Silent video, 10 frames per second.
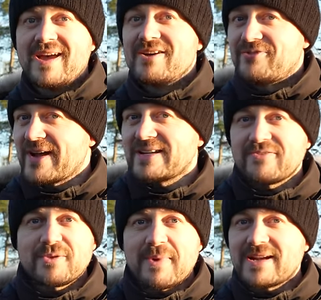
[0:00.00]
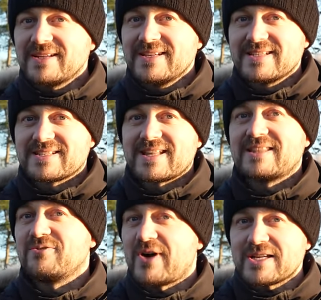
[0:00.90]
Fact of the matter is that
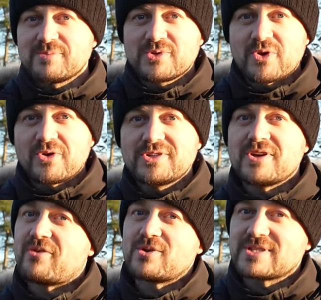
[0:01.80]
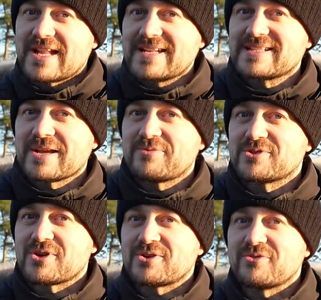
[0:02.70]
the vast majority of us landscape
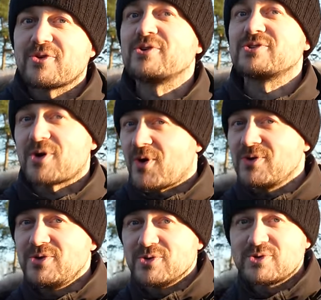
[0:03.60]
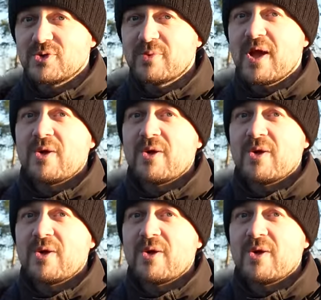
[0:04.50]
photographers on YouTube,